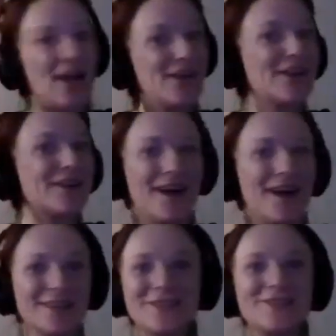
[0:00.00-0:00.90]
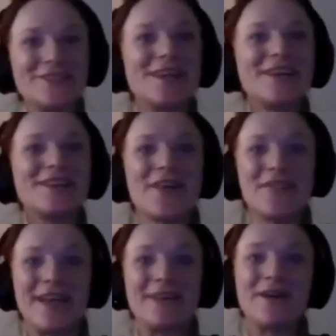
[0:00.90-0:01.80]
not in our constitution, not
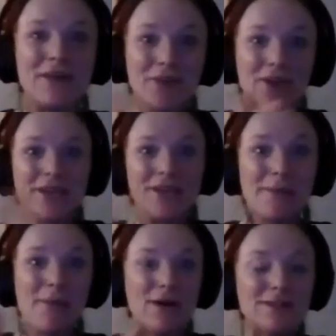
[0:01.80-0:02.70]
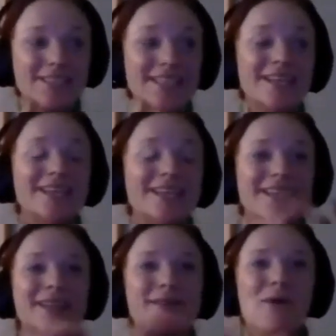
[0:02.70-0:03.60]
nothing. Federal Indian policy is
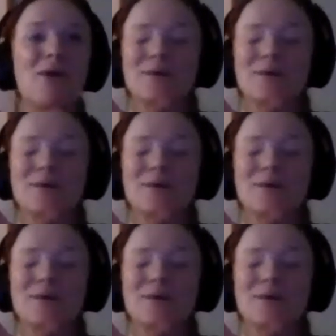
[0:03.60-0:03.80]
like the